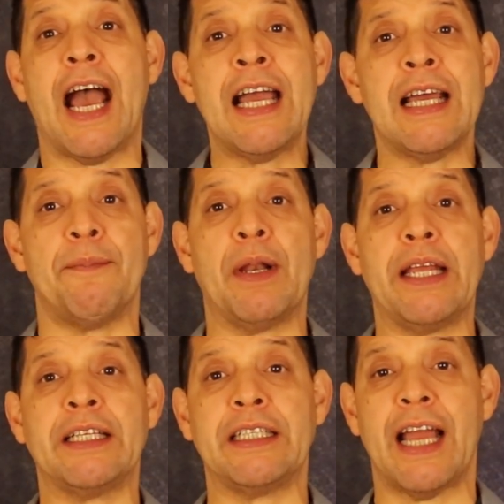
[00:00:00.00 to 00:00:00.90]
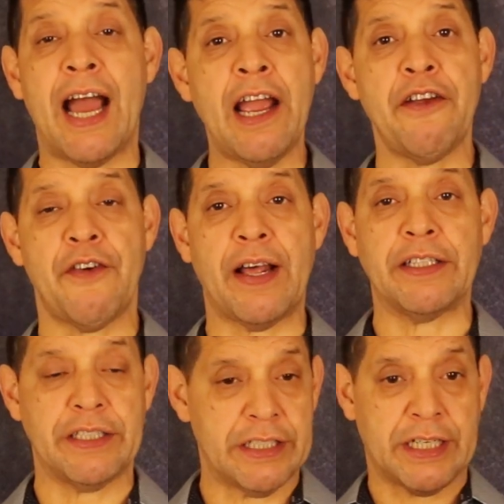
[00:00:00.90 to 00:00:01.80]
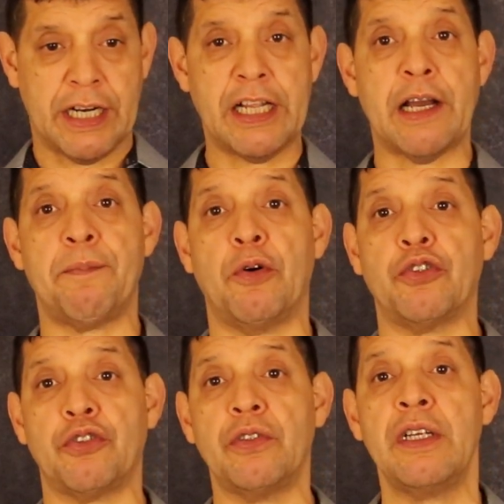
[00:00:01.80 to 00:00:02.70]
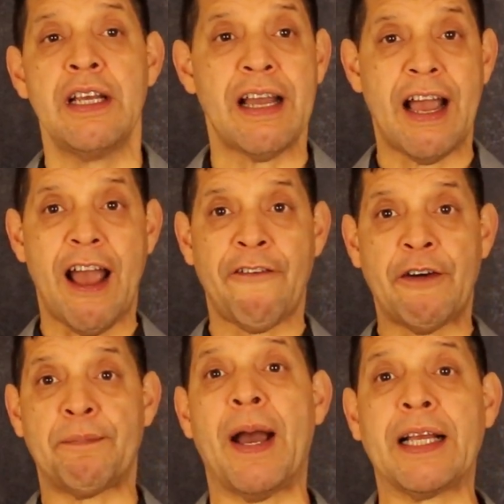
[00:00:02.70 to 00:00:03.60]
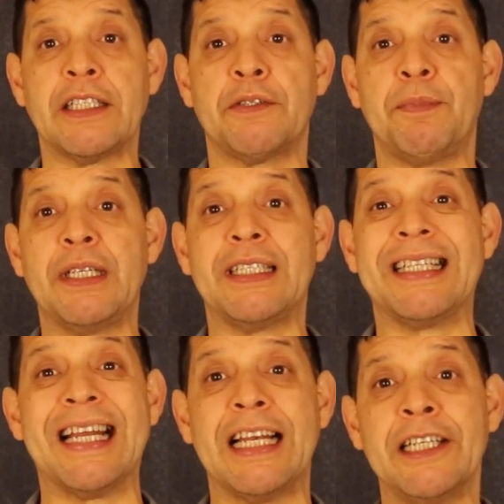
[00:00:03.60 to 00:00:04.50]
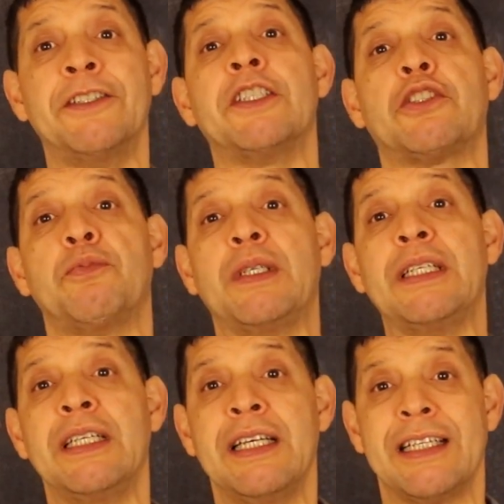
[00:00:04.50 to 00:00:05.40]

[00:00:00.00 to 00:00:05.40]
I am lazy. I rather just click a button and have a package being delivered to me